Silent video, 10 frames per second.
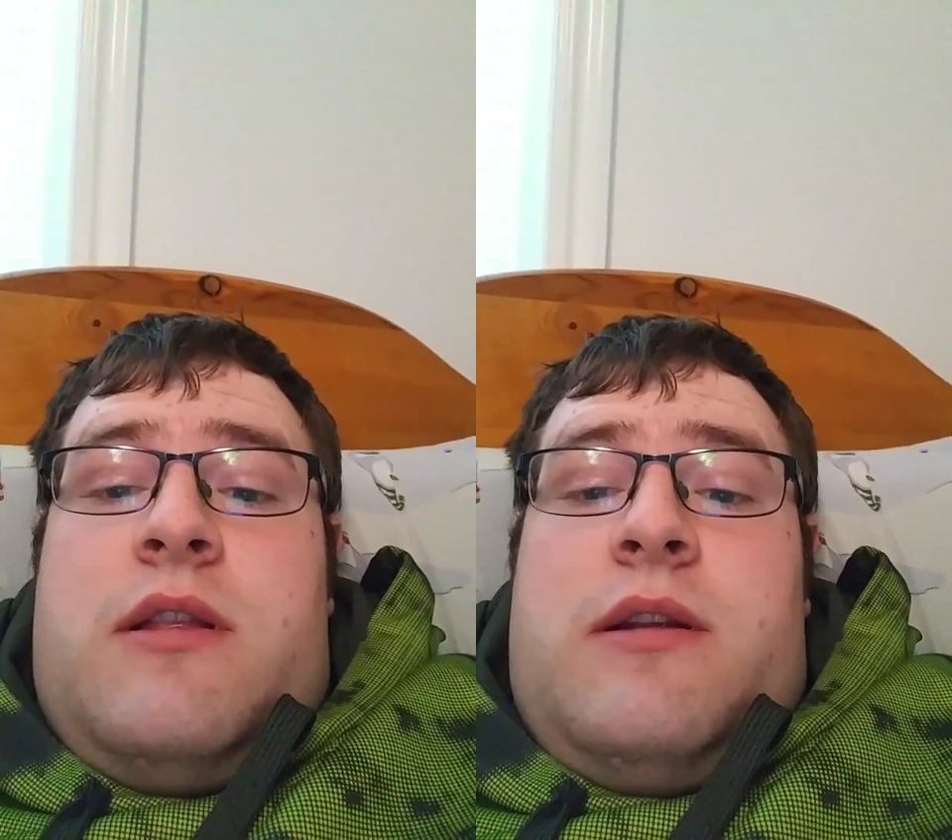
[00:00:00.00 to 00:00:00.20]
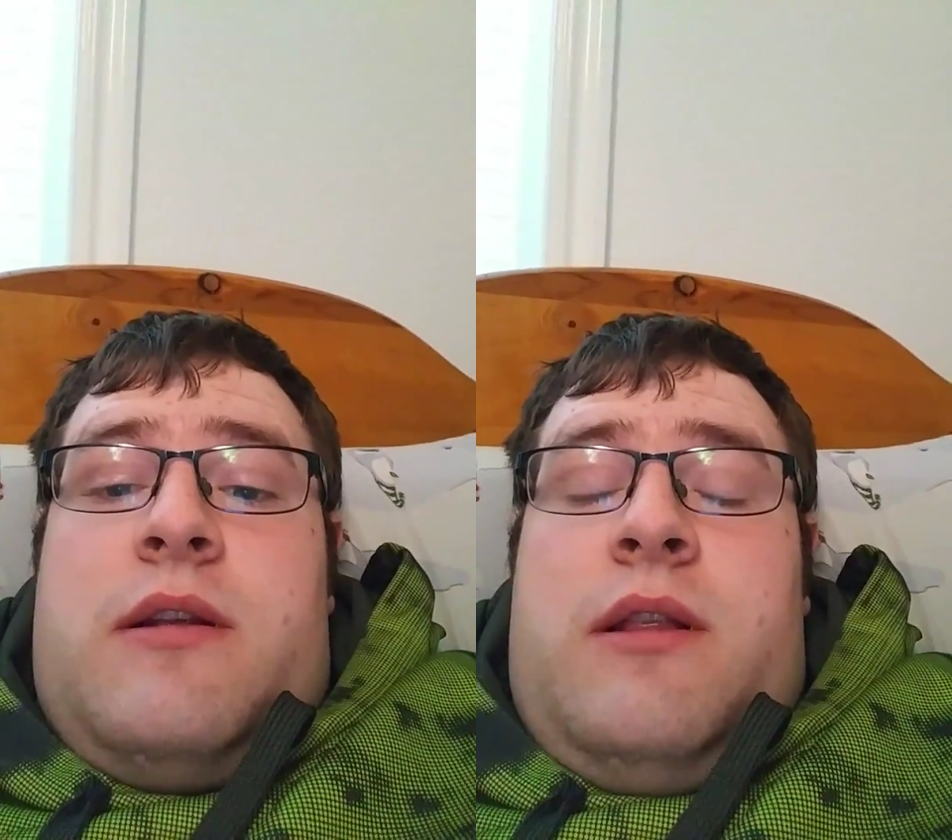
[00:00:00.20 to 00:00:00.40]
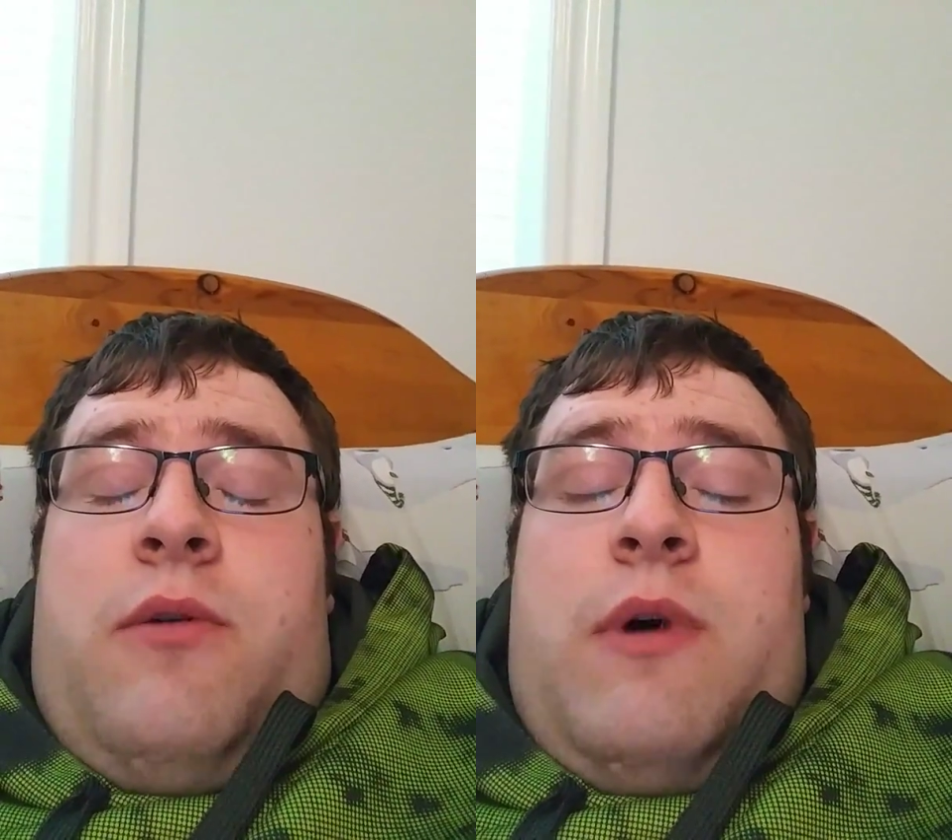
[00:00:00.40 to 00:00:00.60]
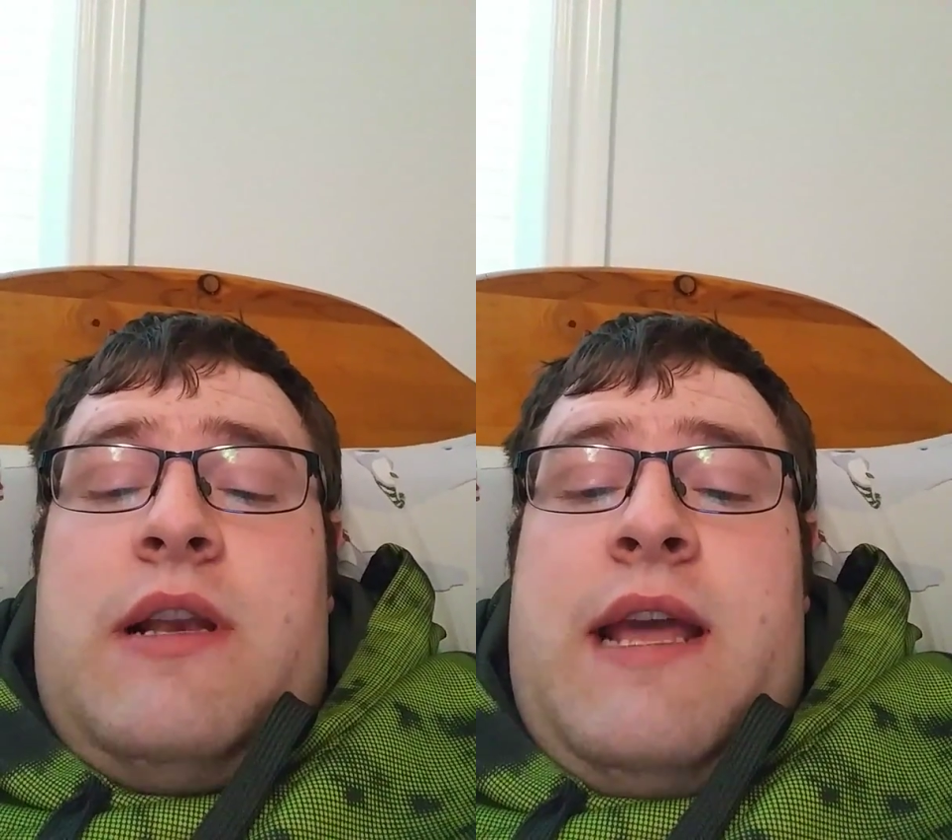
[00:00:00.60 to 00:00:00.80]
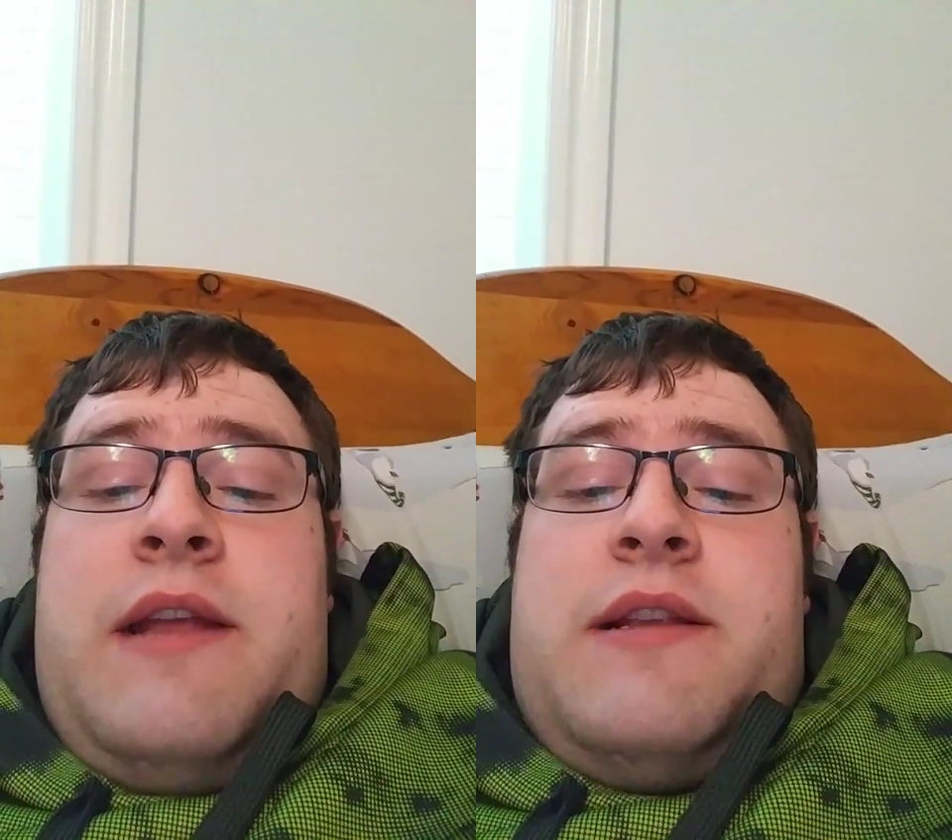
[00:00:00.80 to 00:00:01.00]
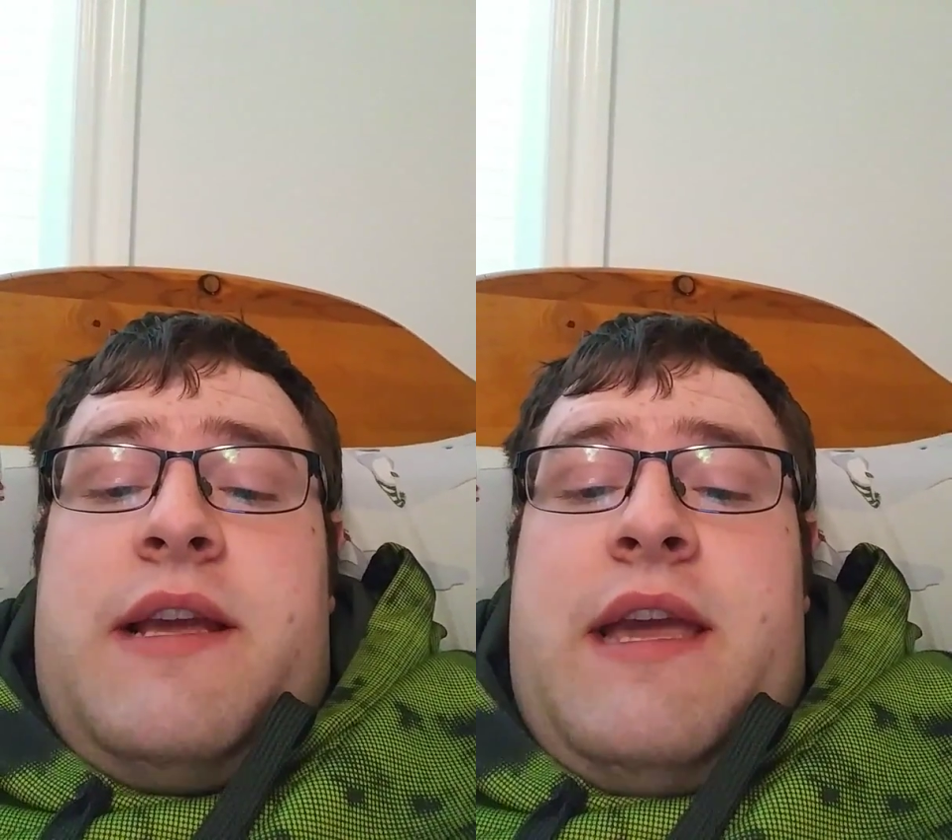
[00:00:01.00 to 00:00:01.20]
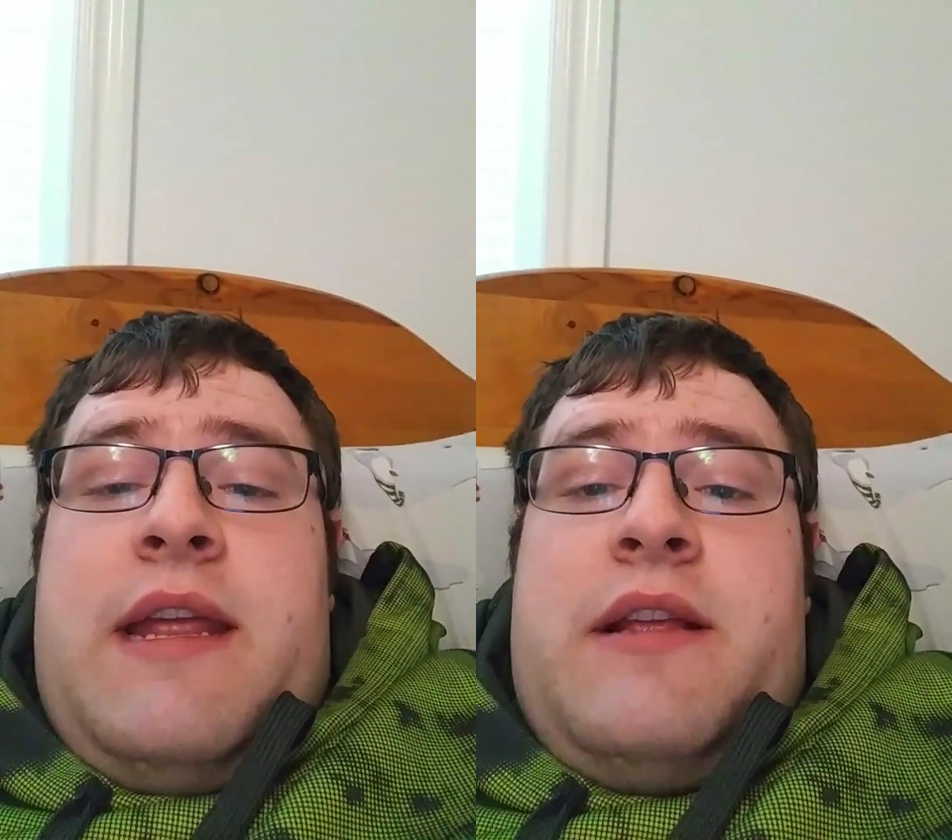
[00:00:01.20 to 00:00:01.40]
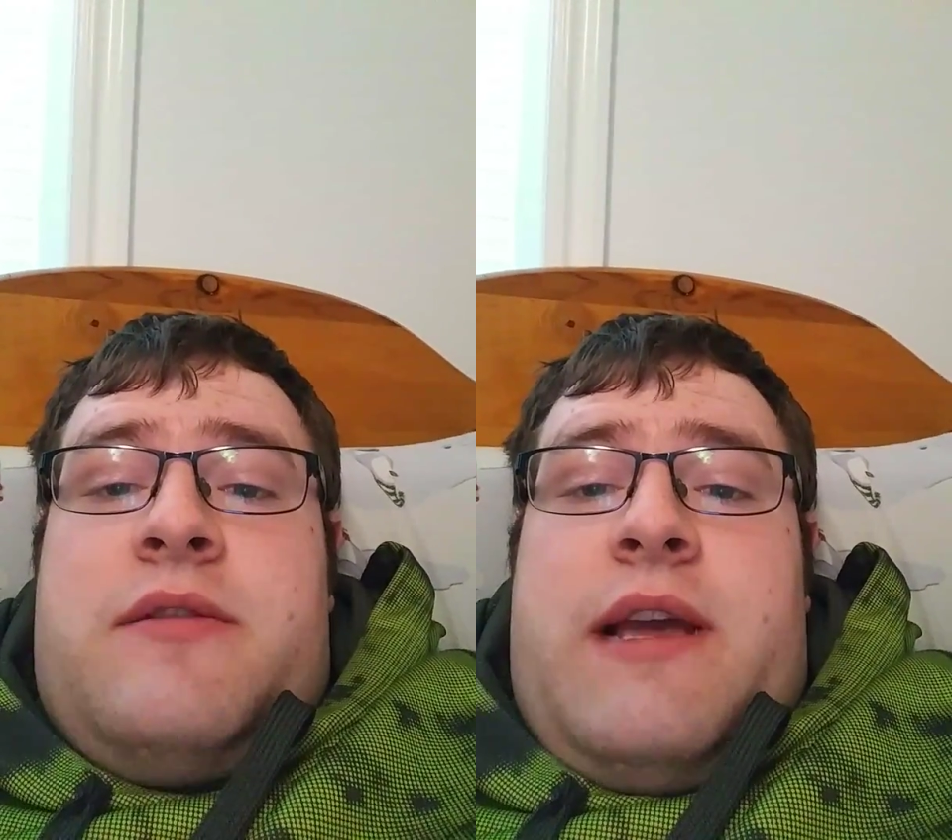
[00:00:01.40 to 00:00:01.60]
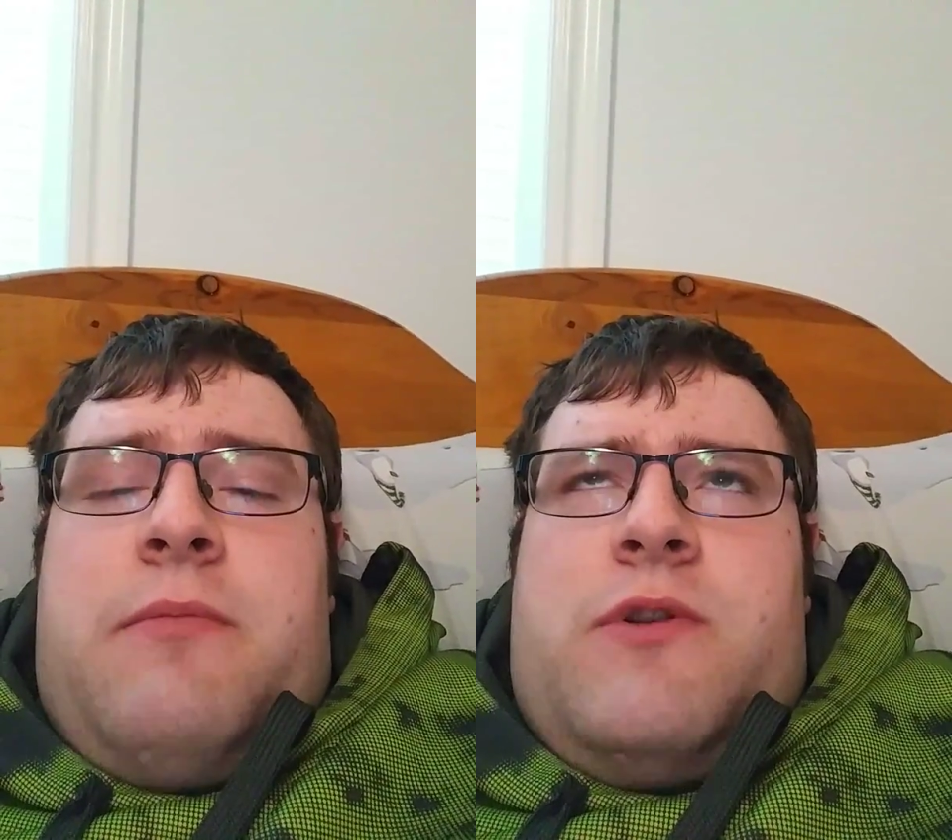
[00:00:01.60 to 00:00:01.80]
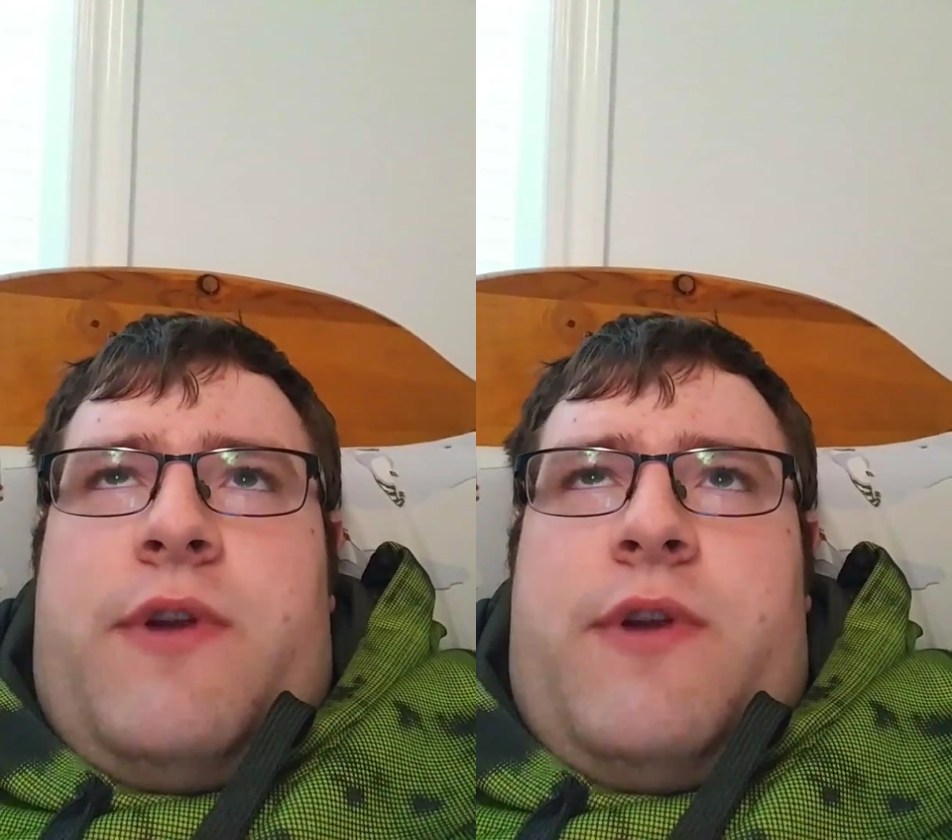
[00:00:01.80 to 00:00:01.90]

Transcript: The, the one day ticket is like